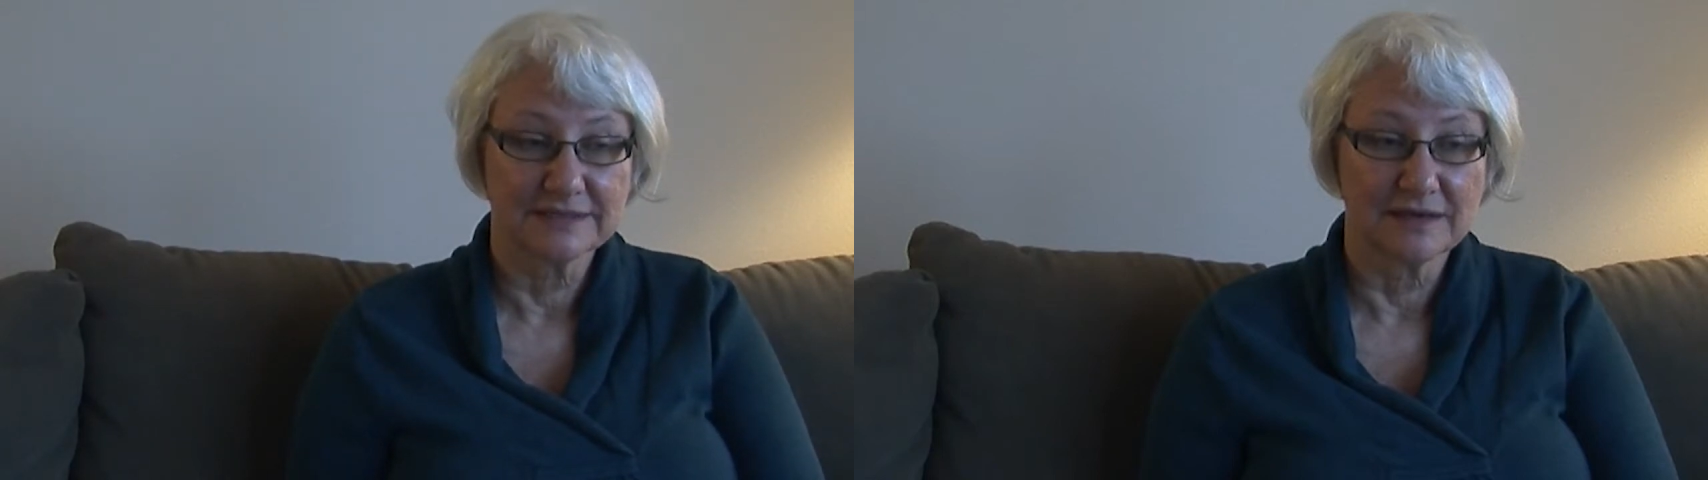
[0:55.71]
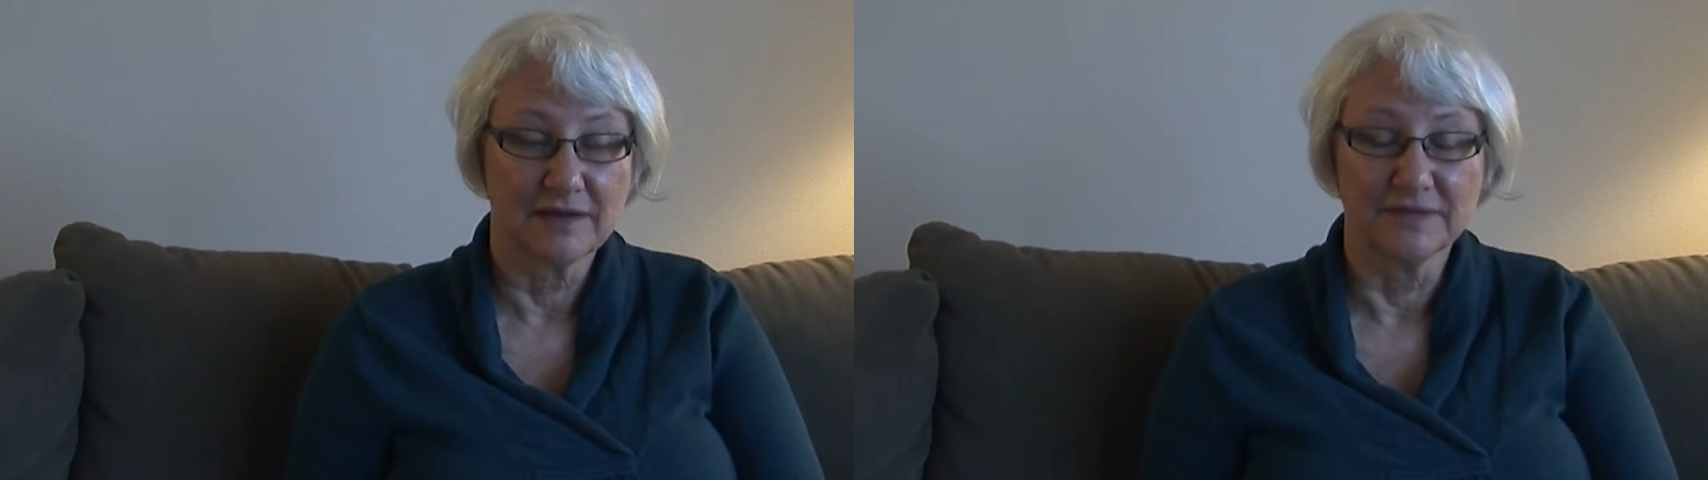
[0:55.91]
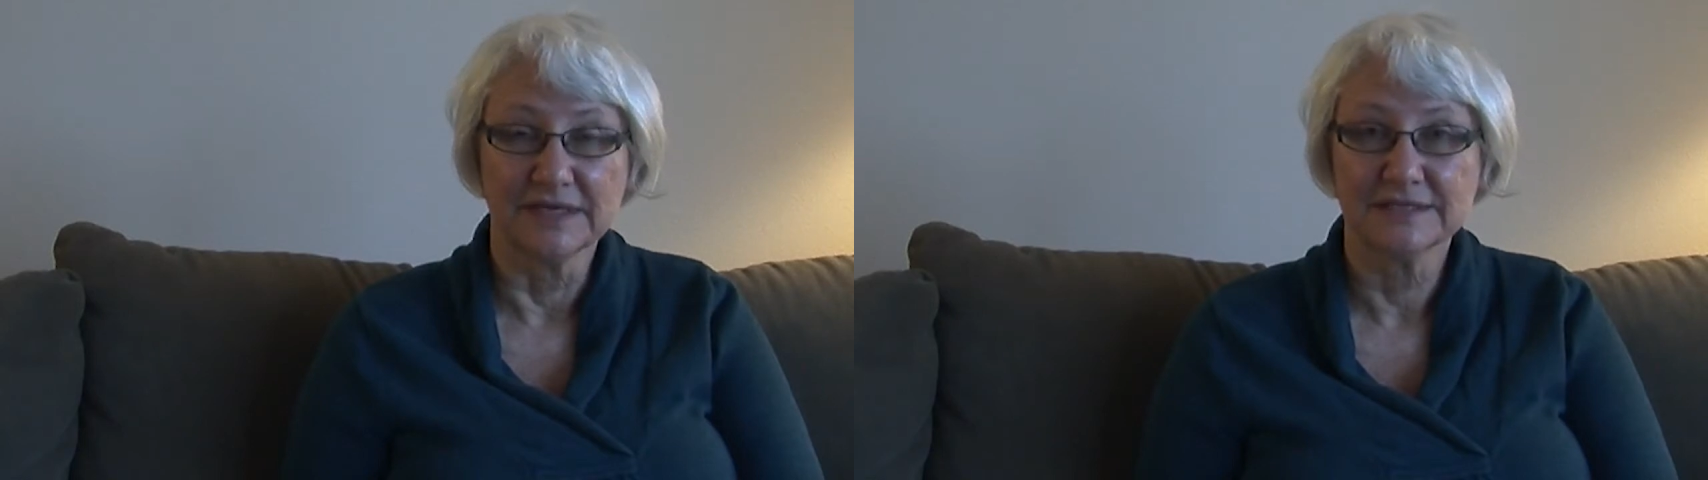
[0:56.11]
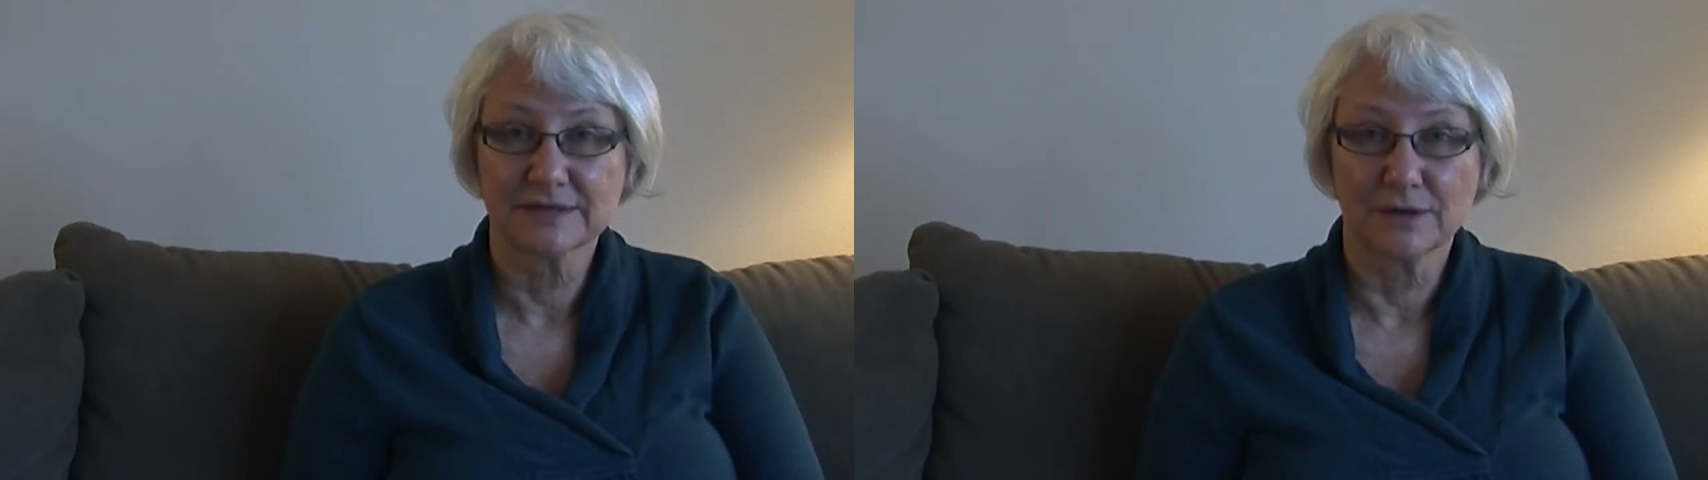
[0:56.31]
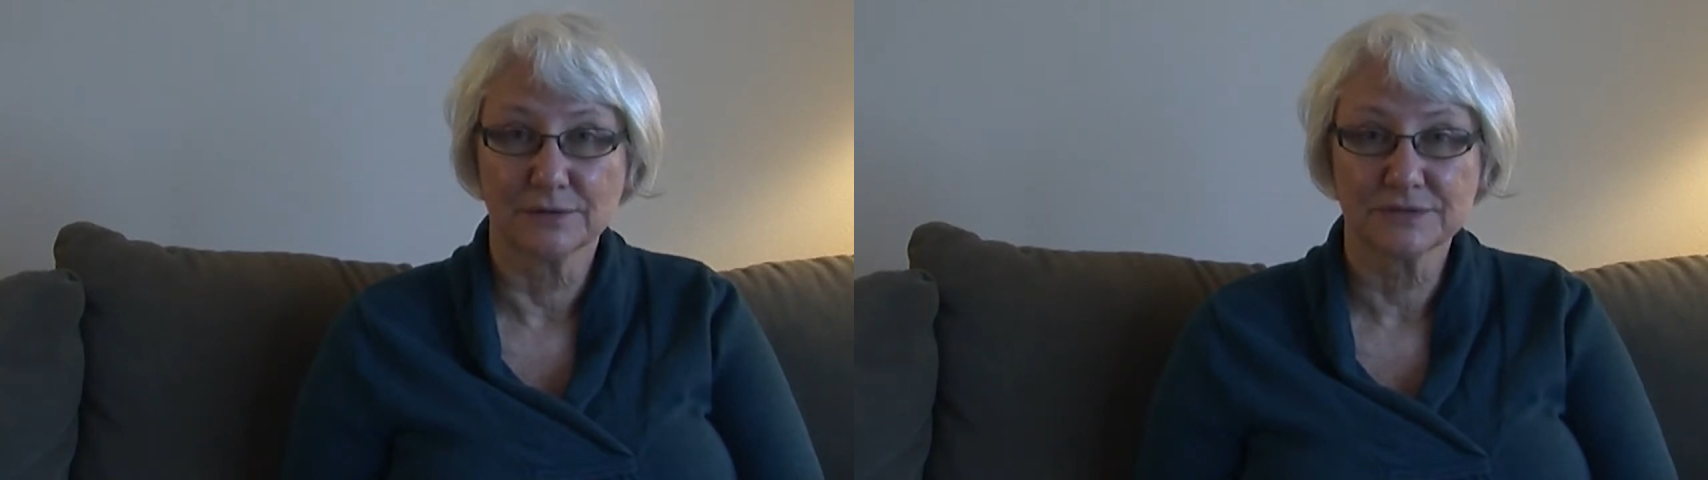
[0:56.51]
on the East
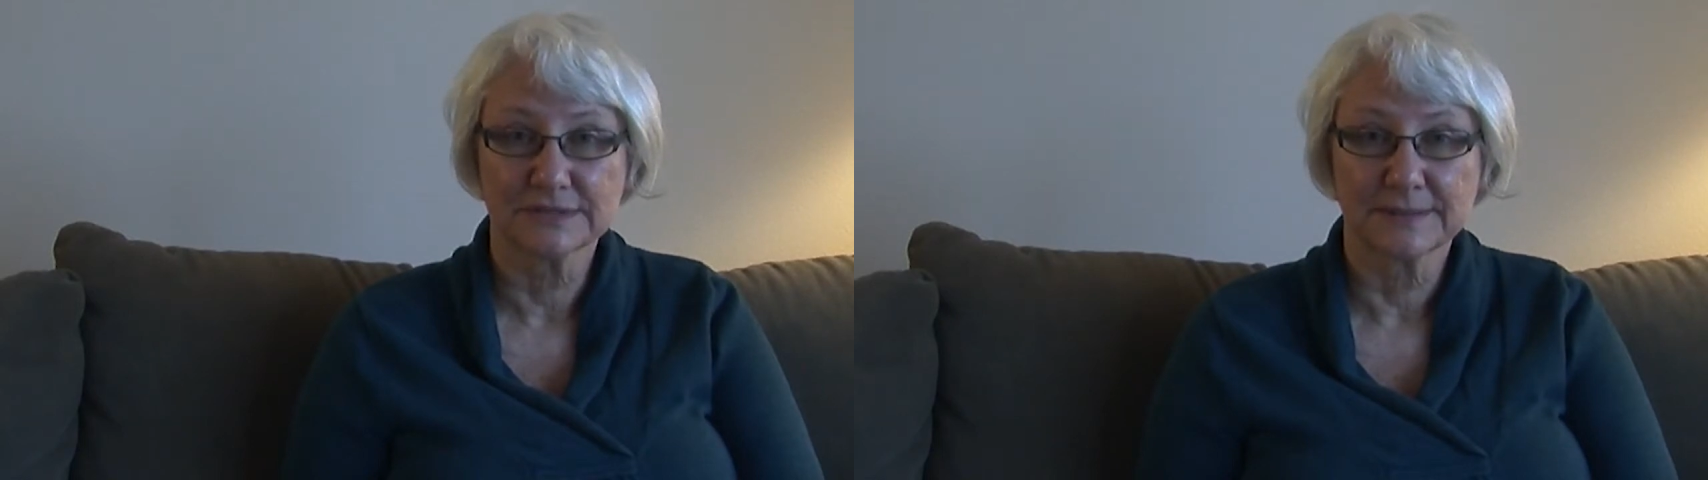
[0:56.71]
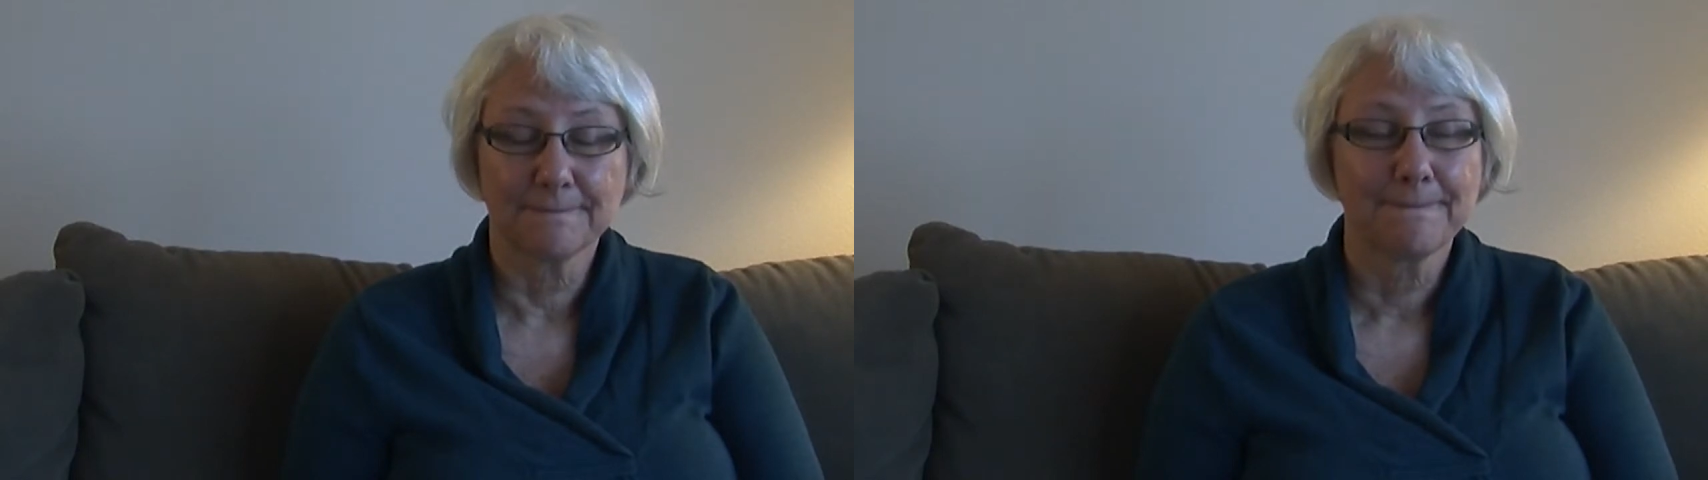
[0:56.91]
Coast,